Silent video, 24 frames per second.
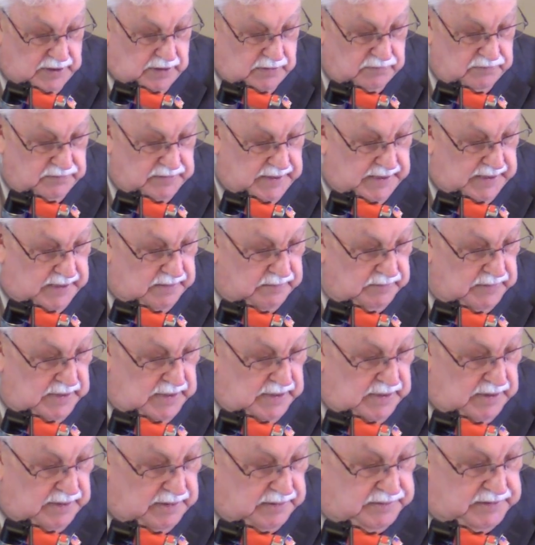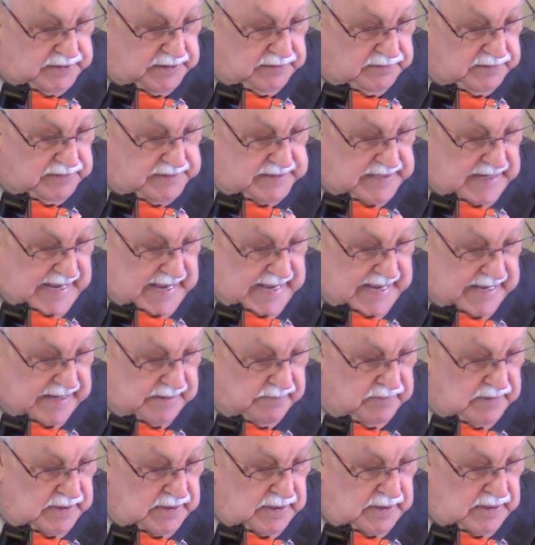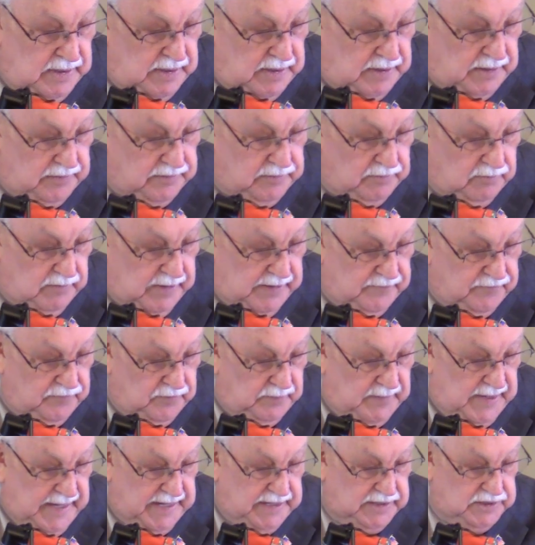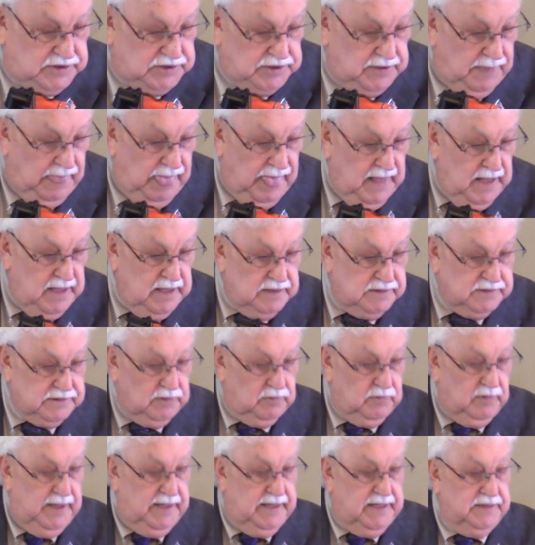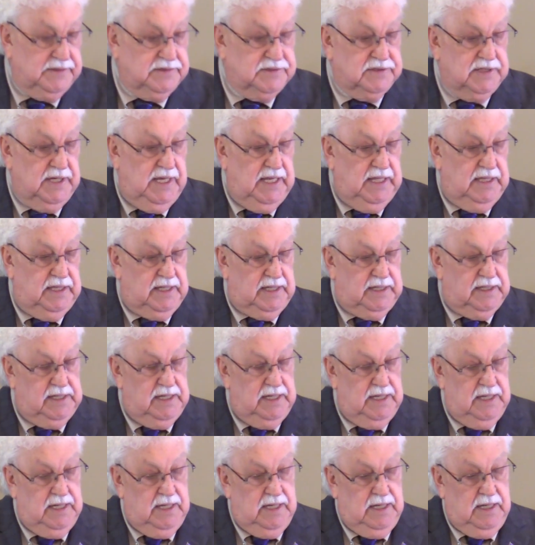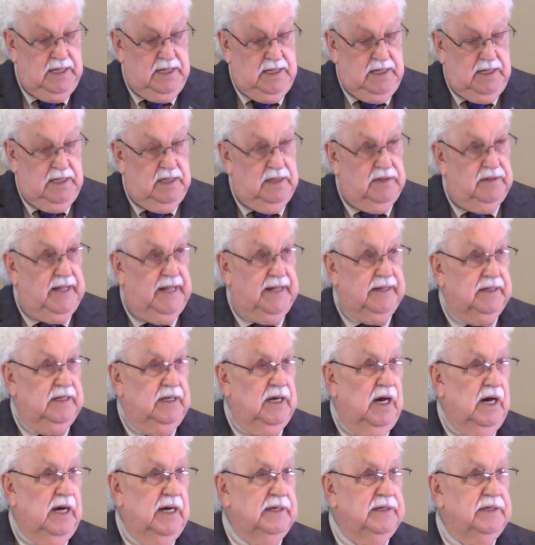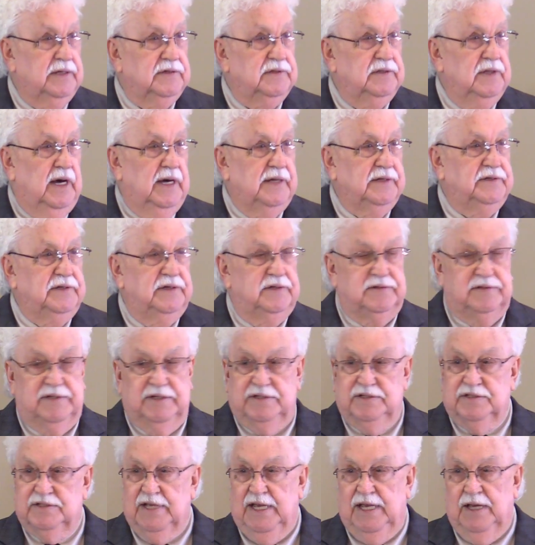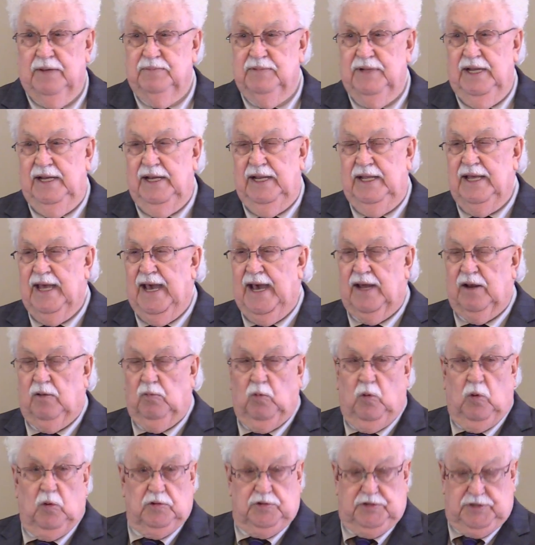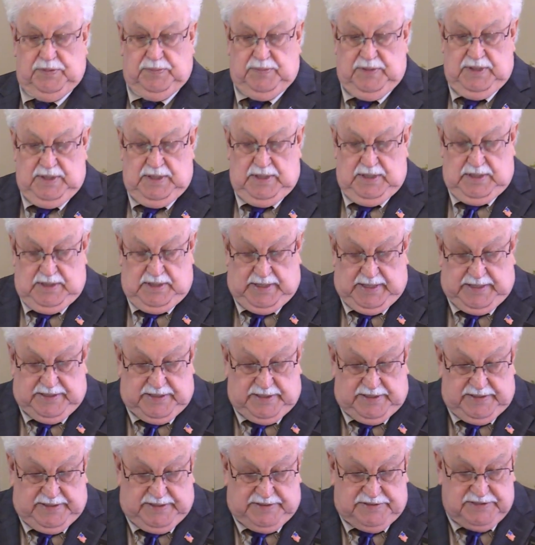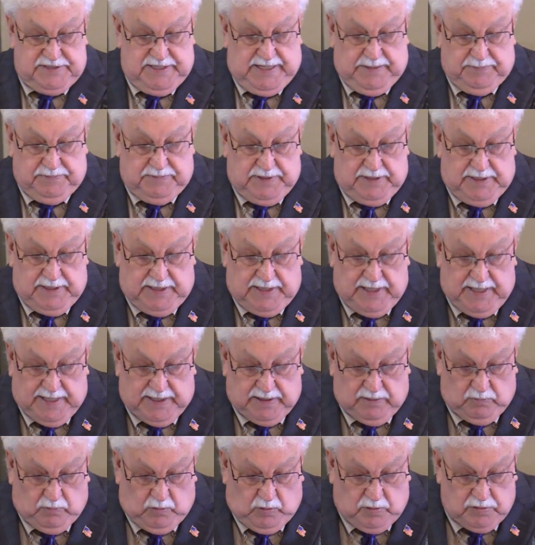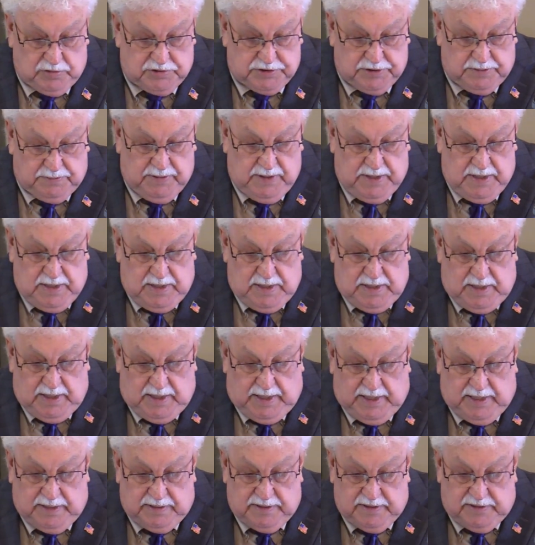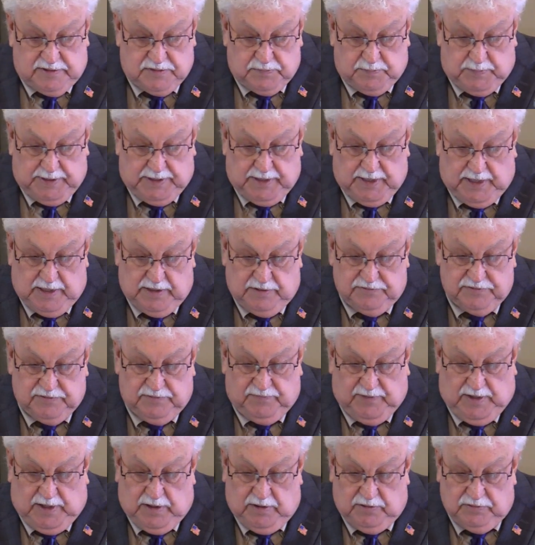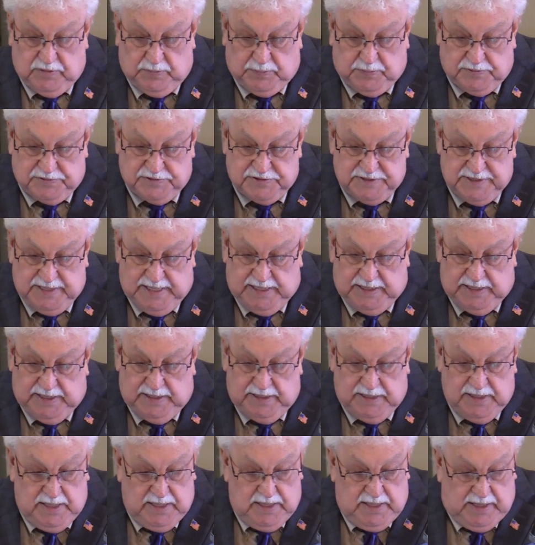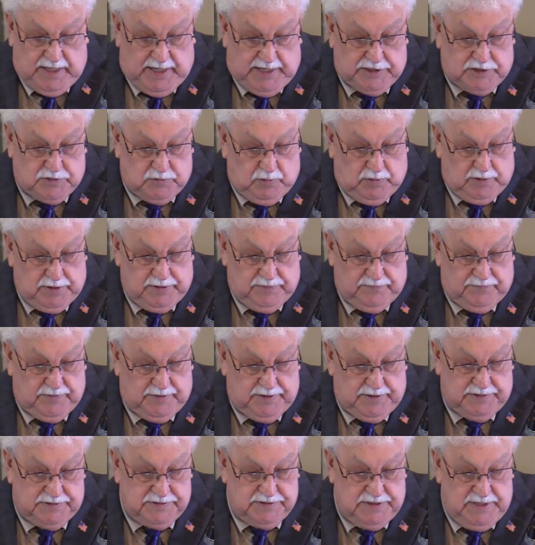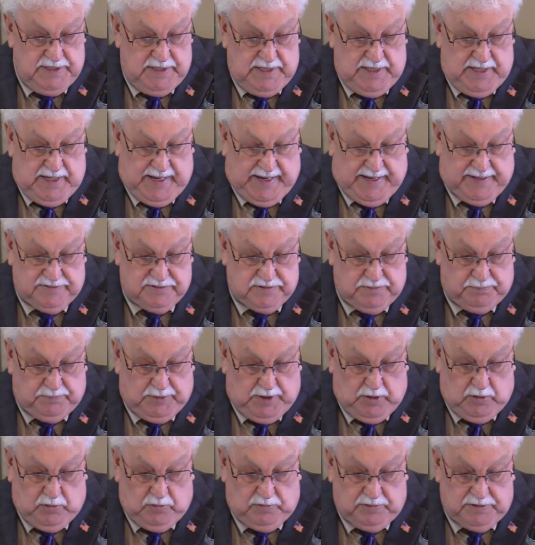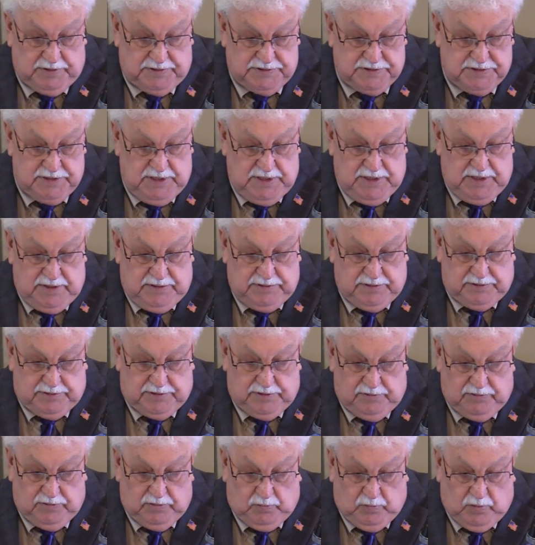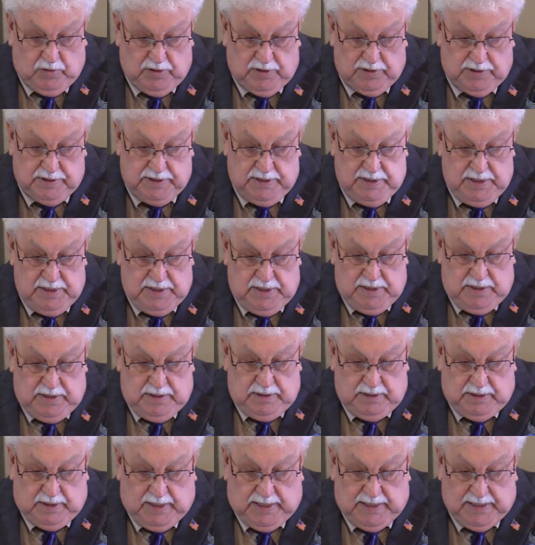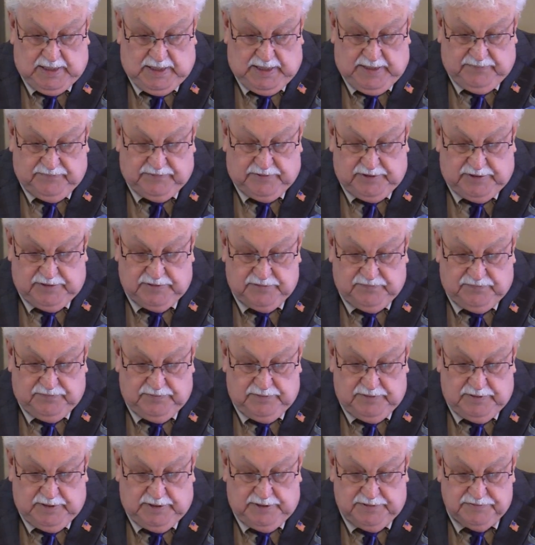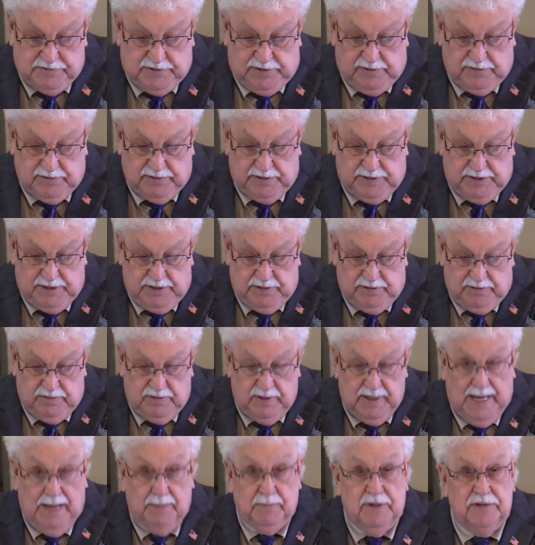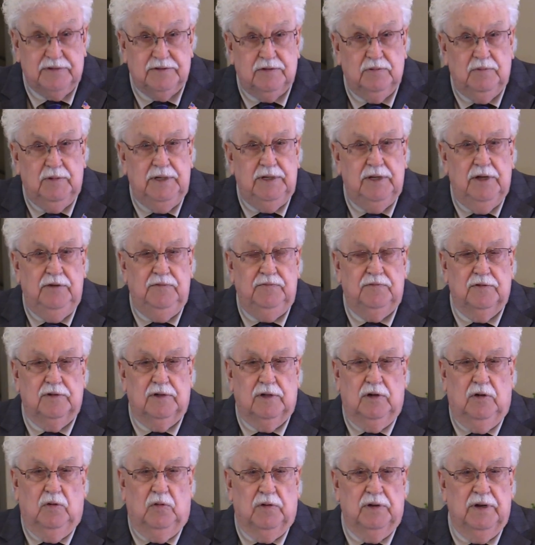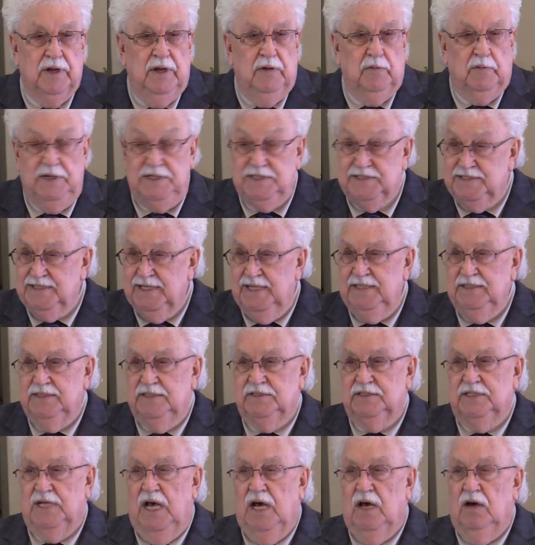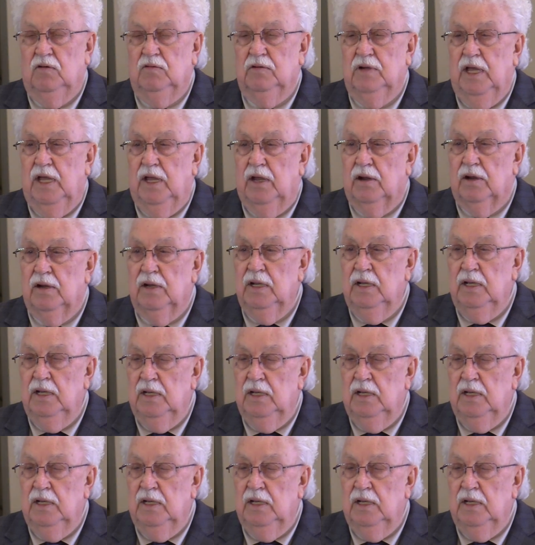on them until the time of the reformation so we can see that that God does not just accept any kind of worship. He doesn't accept any kind of worship in this. Because of all the preceding, each one of us has the boldness to do the work God left us, us here to do. How much do we do for the Lord? We sing the song here.